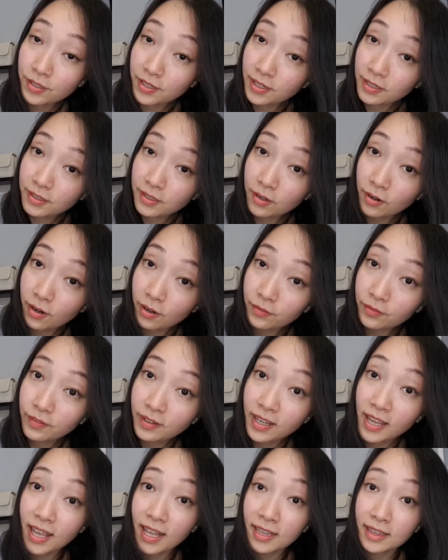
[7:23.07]
for said
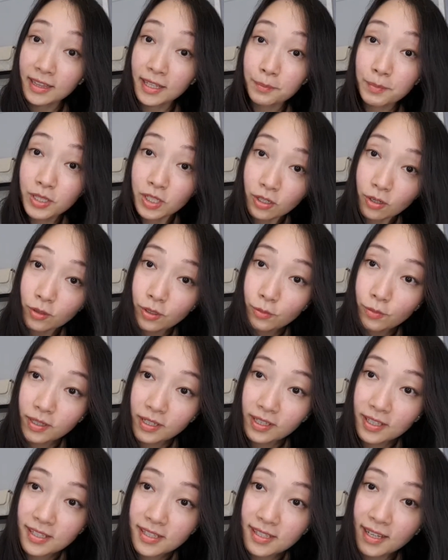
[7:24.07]
scarf. Let me show
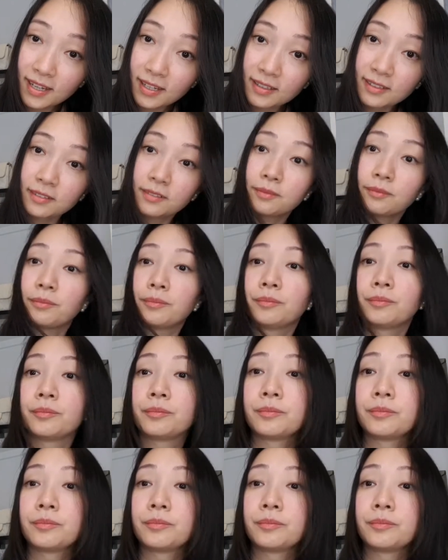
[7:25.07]
you what it looks like.